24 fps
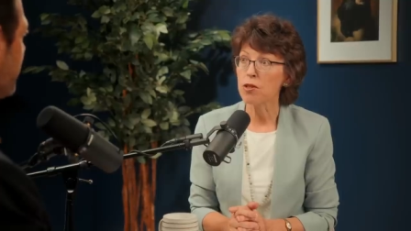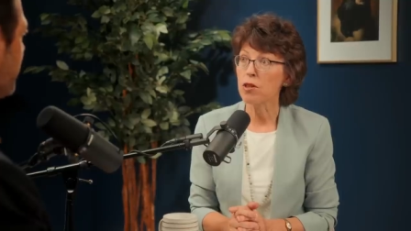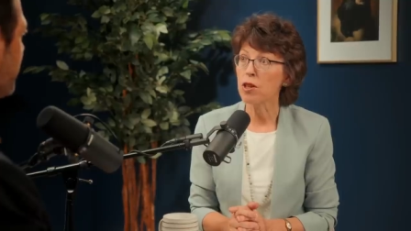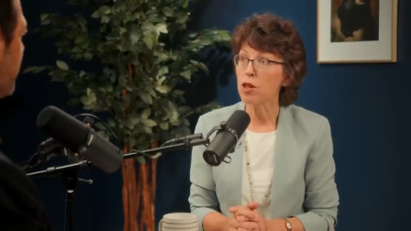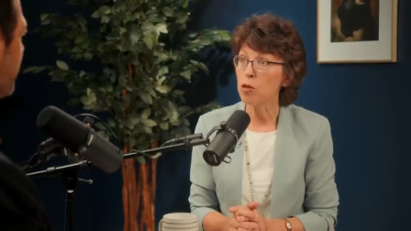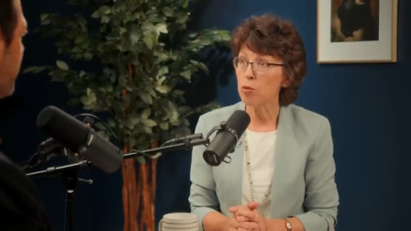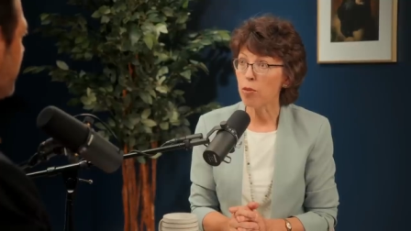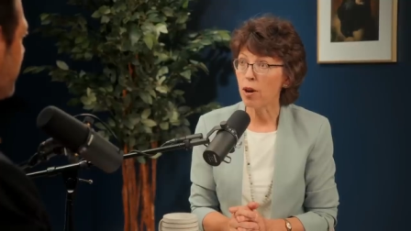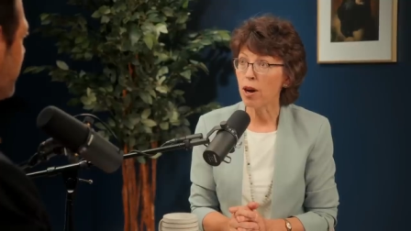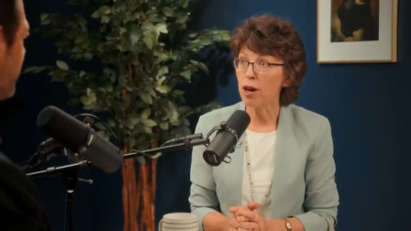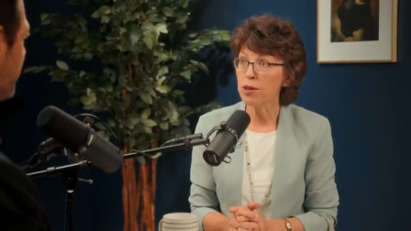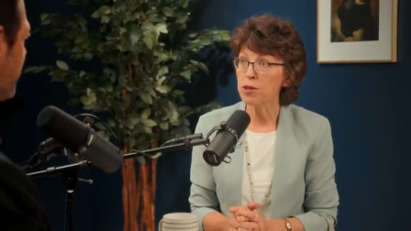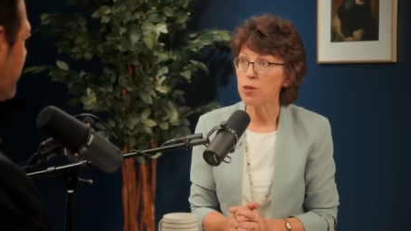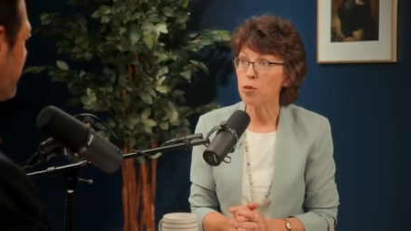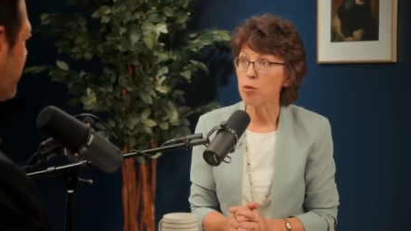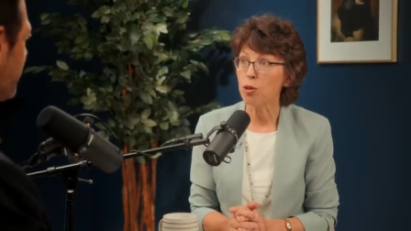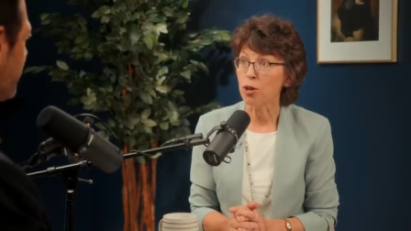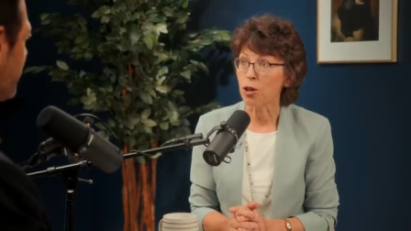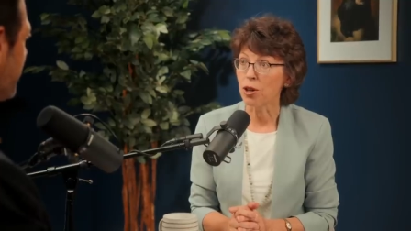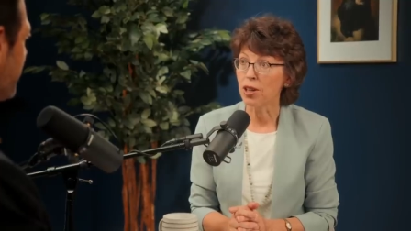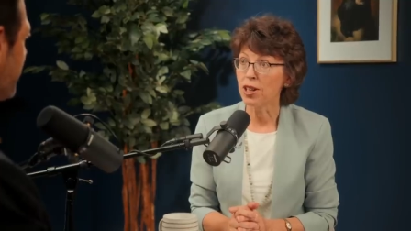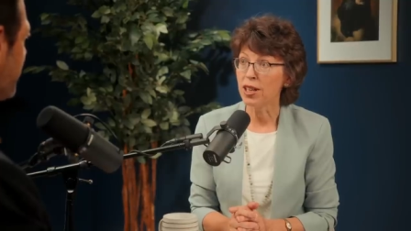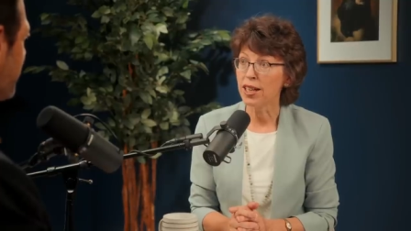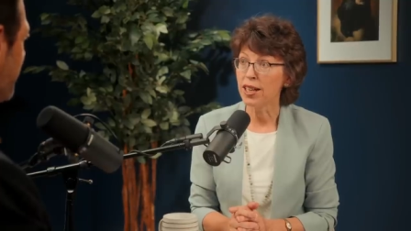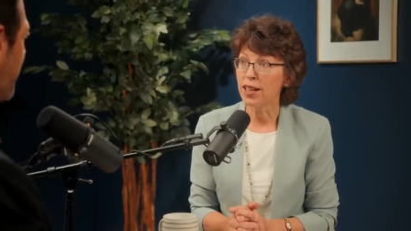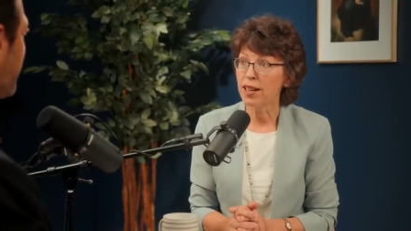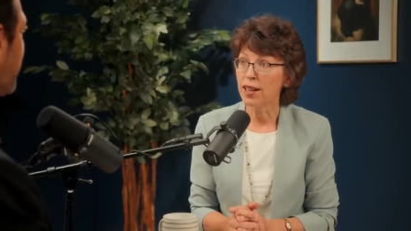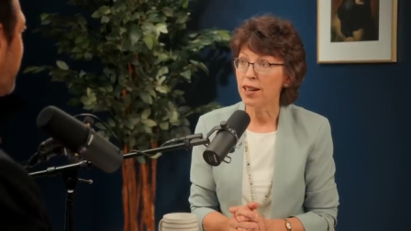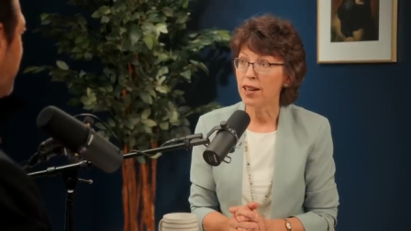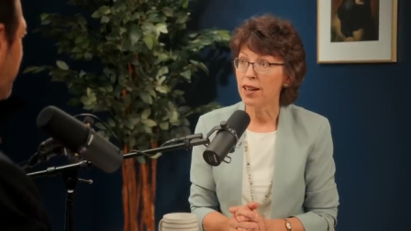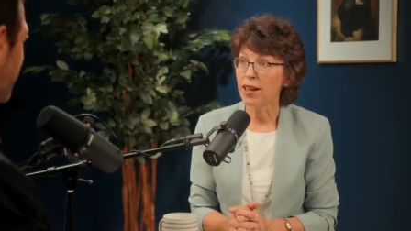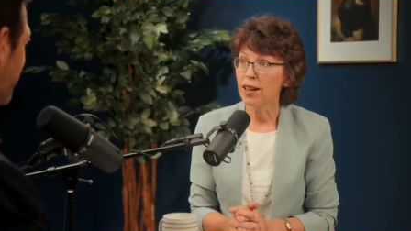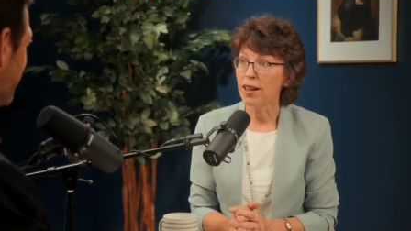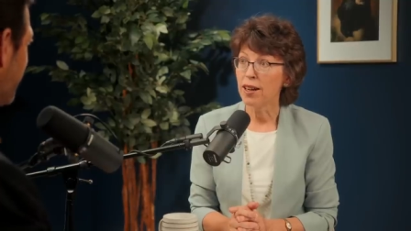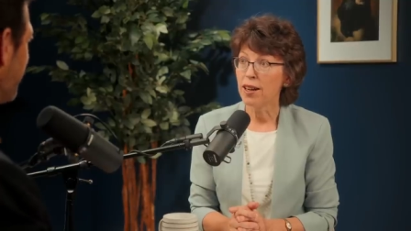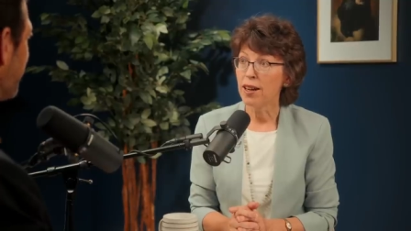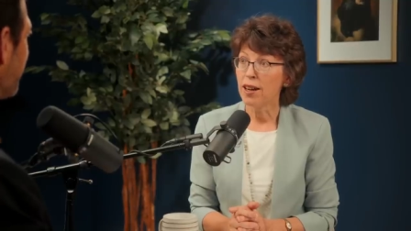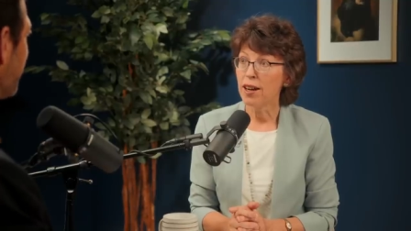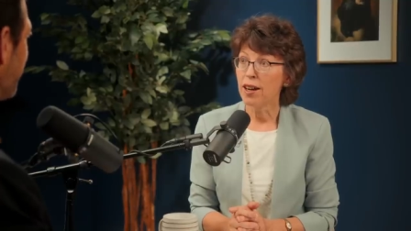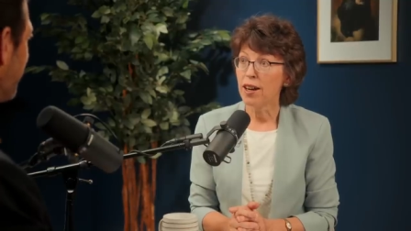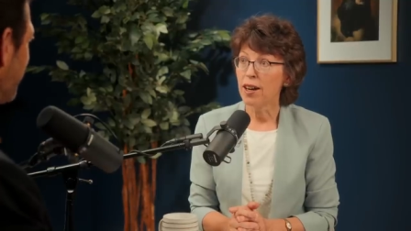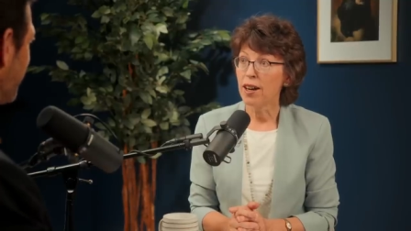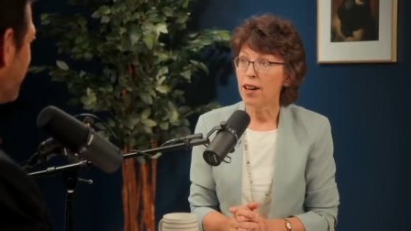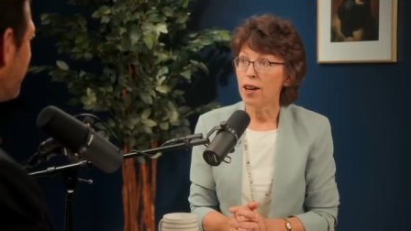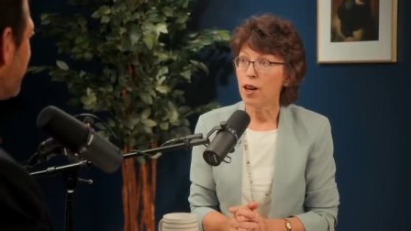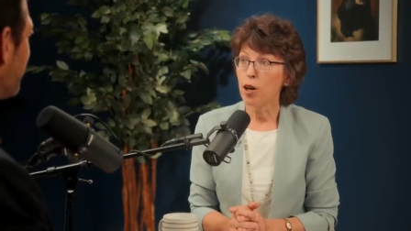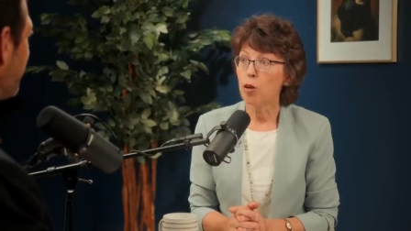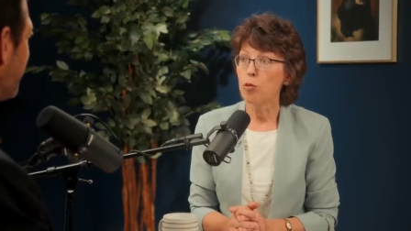to the impossible. Right.
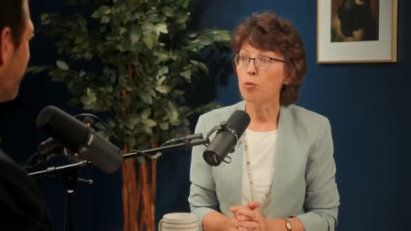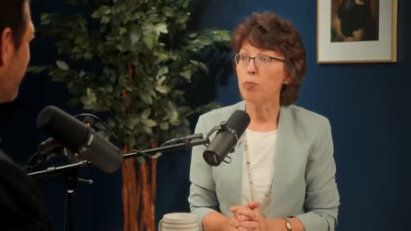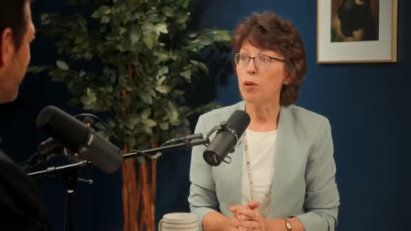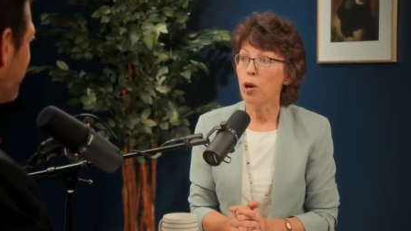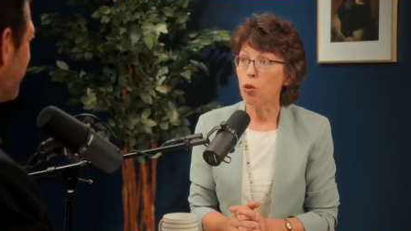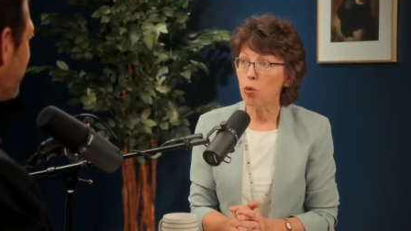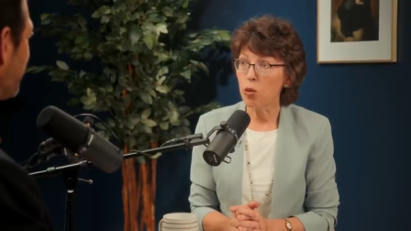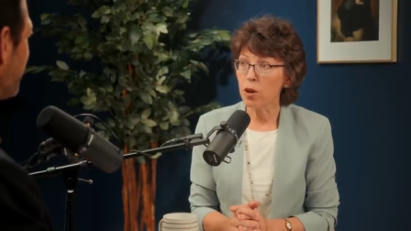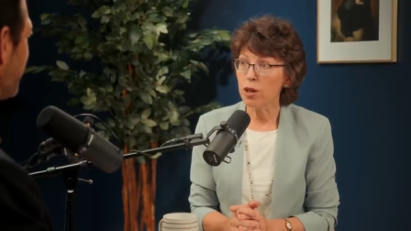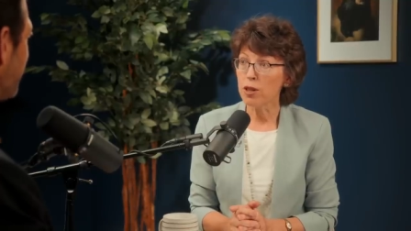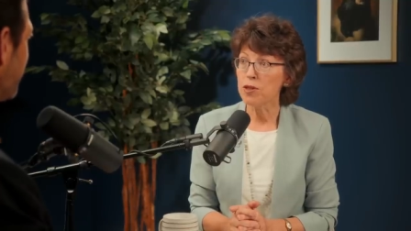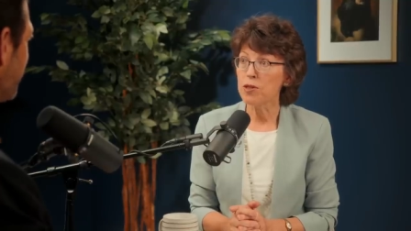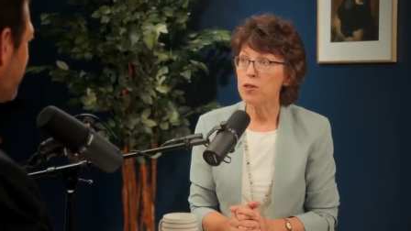But what